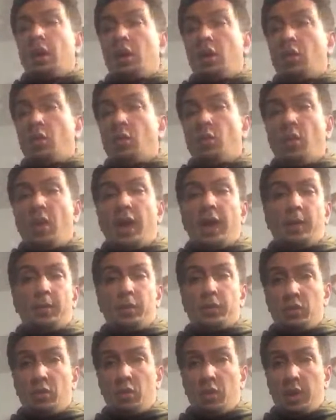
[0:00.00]
what
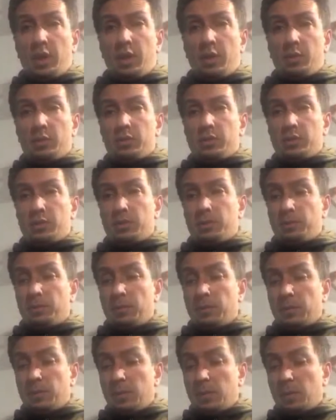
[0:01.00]
happens in your house.
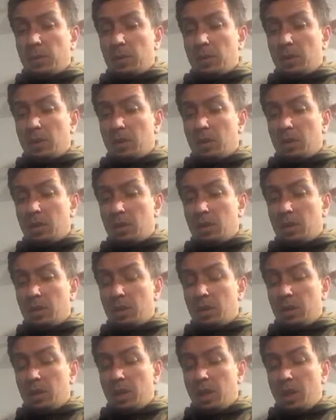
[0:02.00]

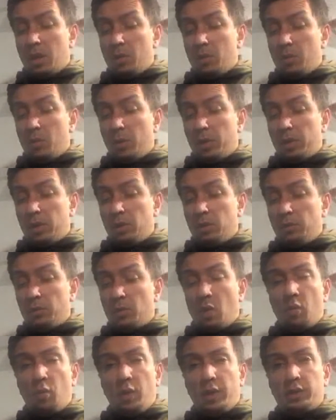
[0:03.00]
Now, whether you've
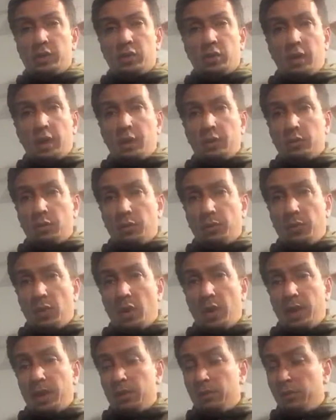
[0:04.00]
got one child or
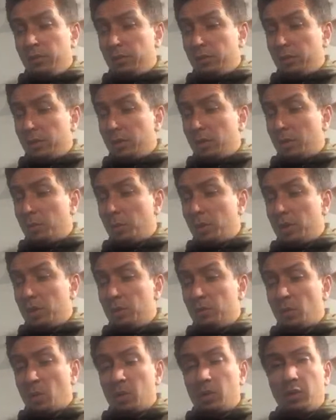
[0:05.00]
five, whether
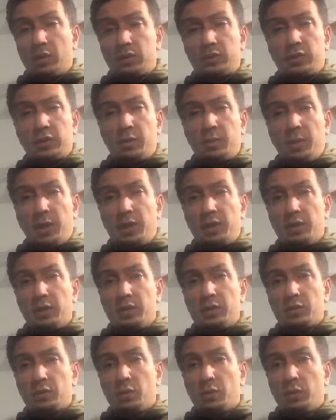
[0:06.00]
you've got lots of
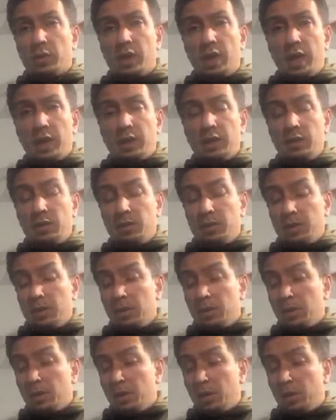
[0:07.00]
dependents or none,
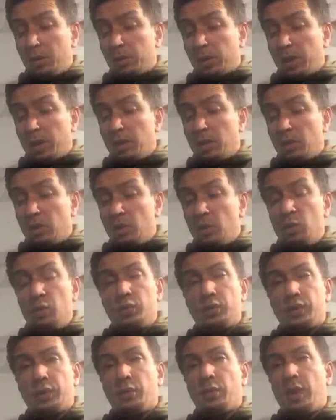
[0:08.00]
okay,
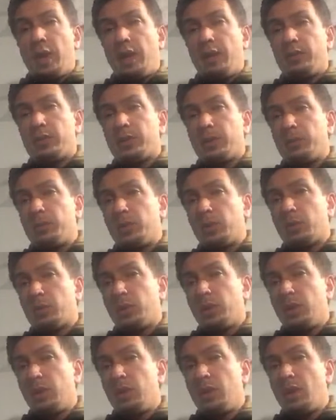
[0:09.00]
you still have some
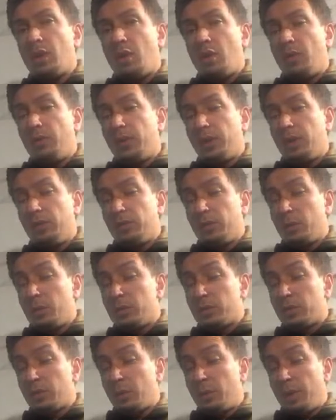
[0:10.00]
degree of
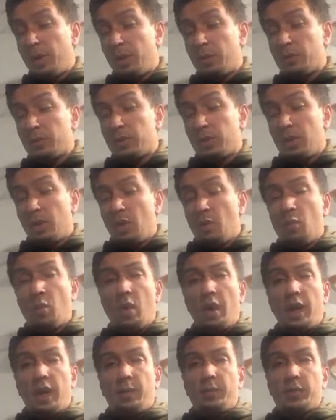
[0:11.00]
influence around
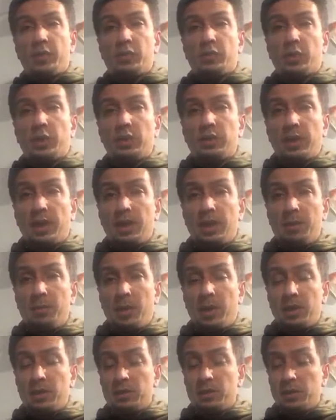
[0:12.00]
what happens on a daily
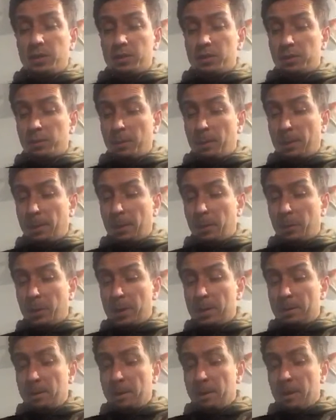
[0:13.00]
basis. All
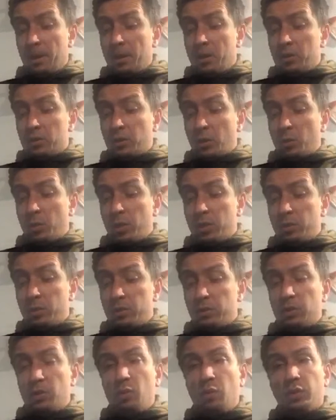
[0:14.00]
right. So whether
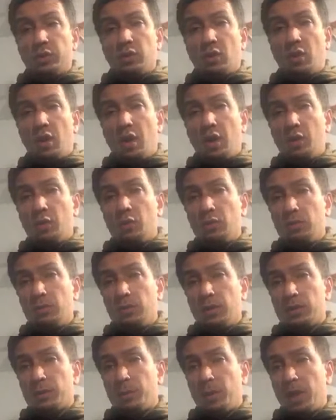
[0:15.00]
it's you on your own
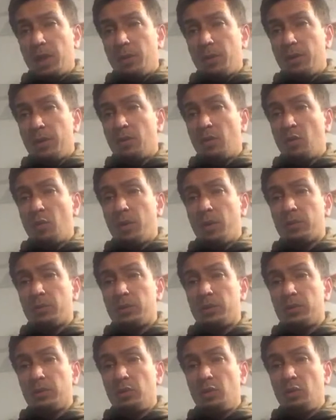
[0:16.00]
as a parent or whether
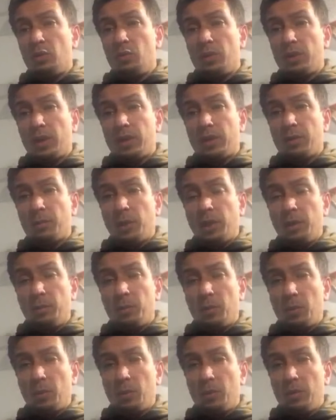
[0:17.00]
it's you with other
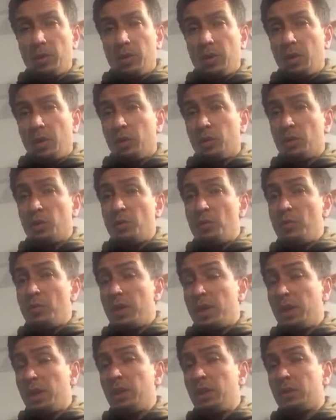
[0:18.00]
people who you
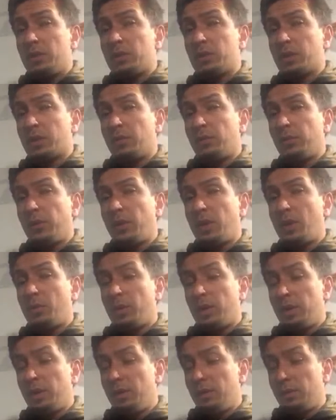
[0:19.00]
need to confer
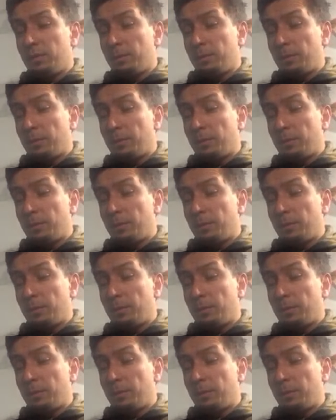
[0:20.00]
with,